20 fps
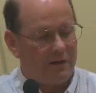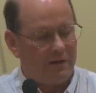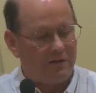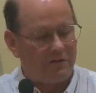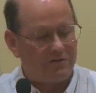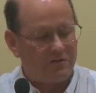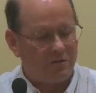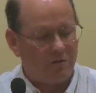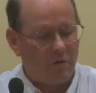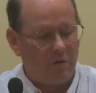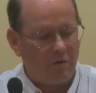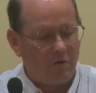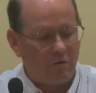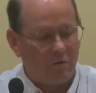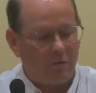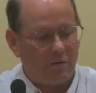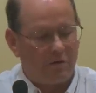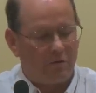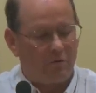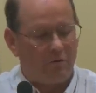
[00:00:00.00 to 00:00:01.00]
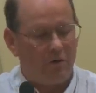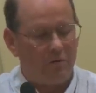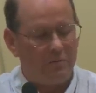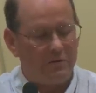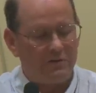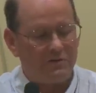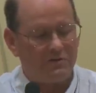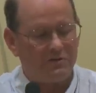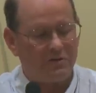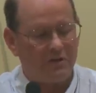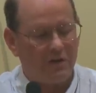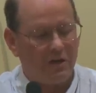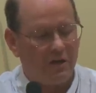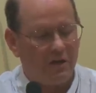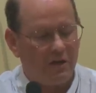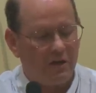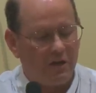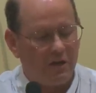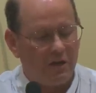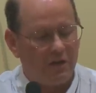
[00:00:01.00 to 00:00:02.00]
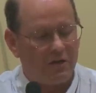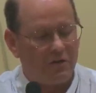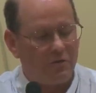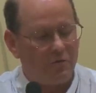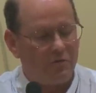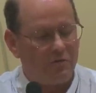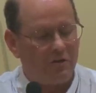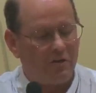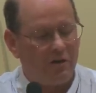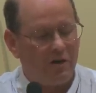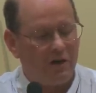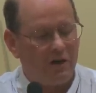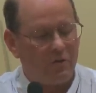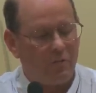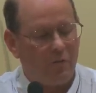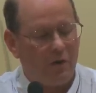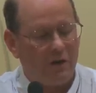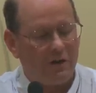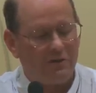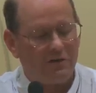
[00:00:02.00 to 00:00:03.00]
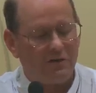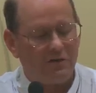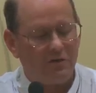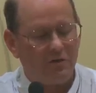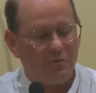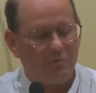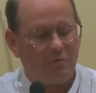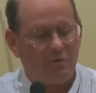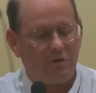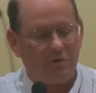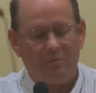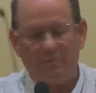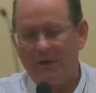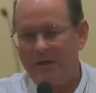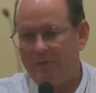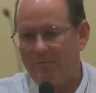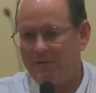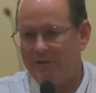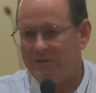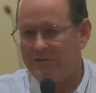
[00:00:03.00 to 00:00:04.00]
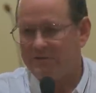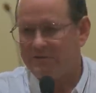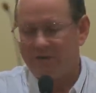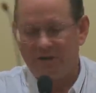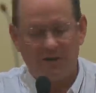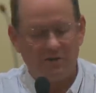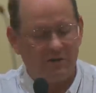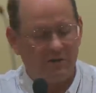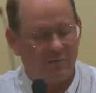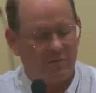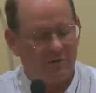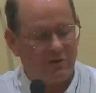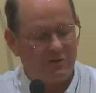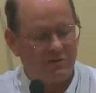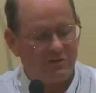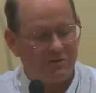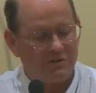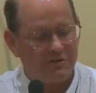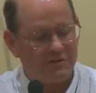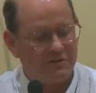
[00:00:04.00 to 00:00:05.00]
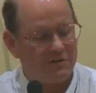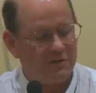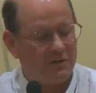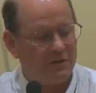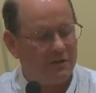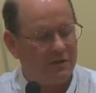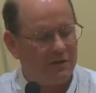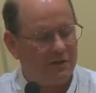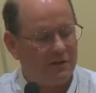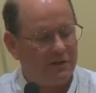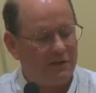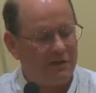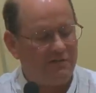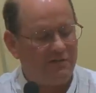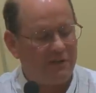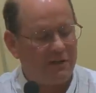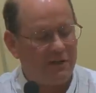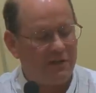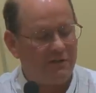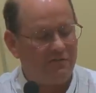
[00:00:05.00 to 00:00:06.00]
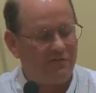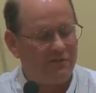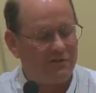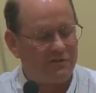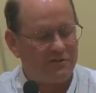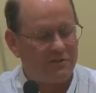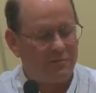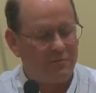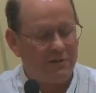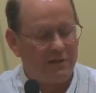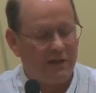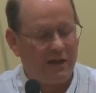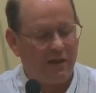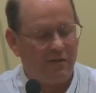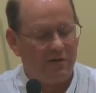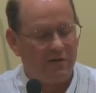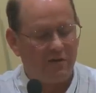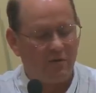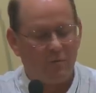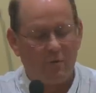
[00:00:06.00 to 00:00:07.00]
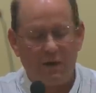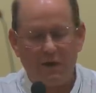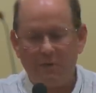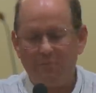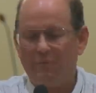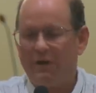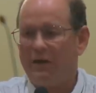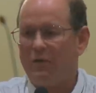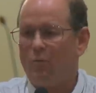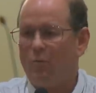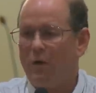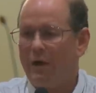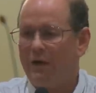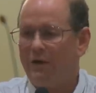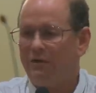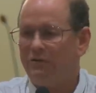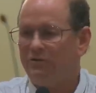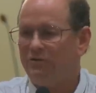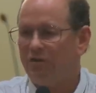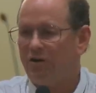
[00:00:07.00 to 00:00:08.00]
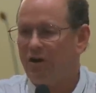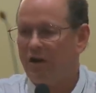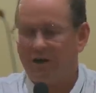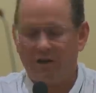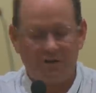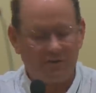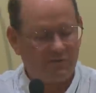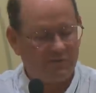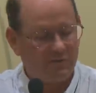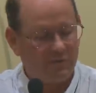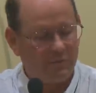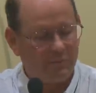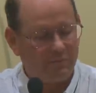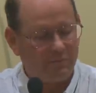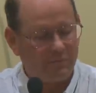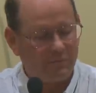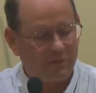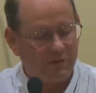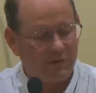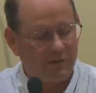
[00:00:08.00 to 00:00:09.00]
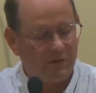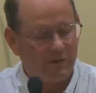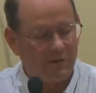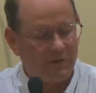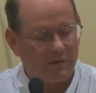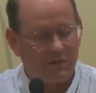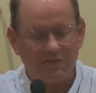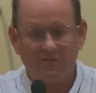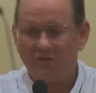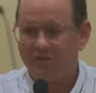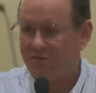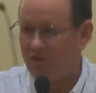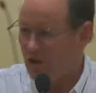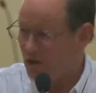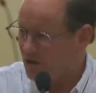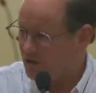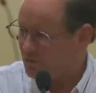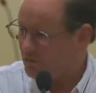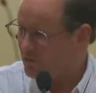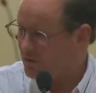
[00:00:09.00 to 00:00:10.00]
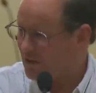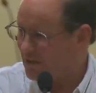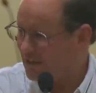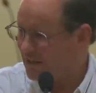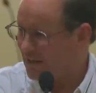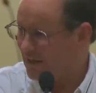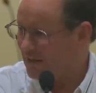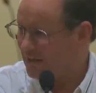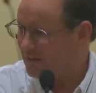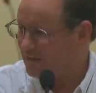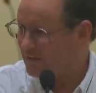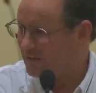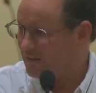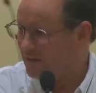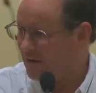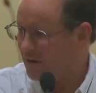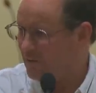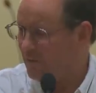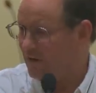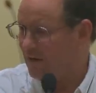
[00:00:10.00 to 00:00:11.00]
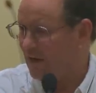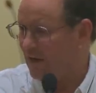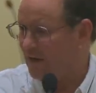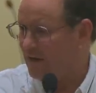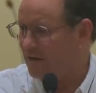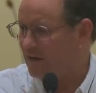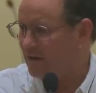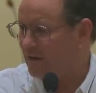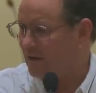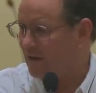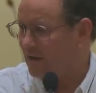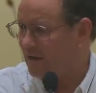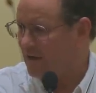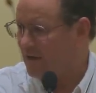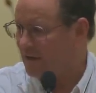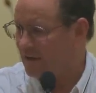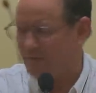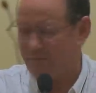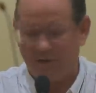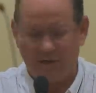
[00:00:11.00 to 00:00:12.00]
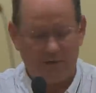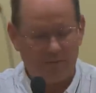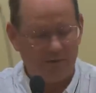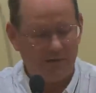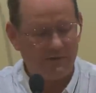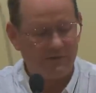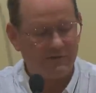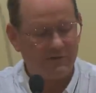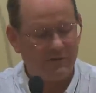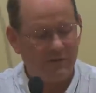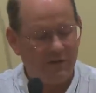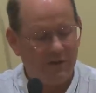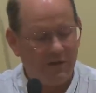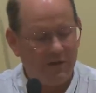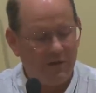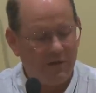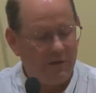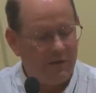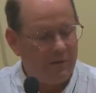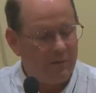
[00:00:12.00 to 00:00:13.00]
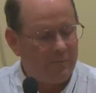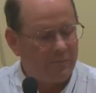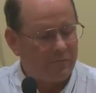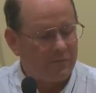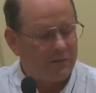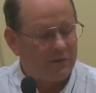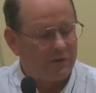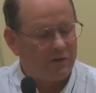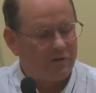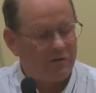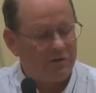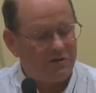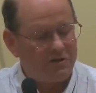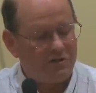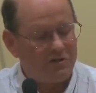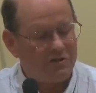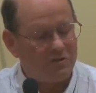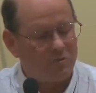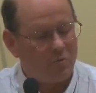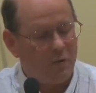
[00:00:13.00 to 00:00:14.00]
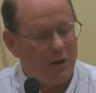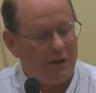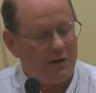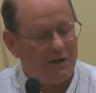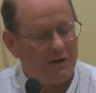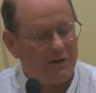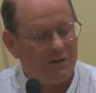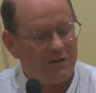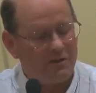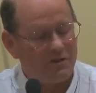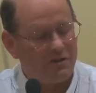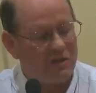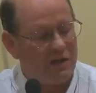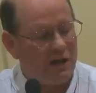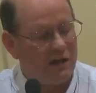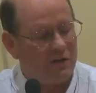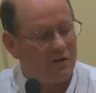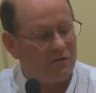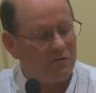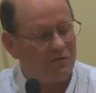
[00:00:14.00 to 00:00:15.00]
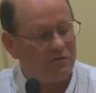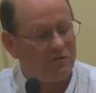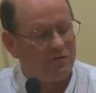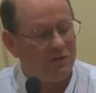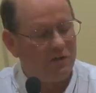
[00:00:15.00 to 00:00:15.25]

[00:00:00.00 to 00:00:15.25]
There's a quote, when the Romans threw their unwanted newborn babies under the bridges, leaving infants to be carried away by wild dogs, because the dogs would collect at night and eat the babies. The Christians waited in the shadows,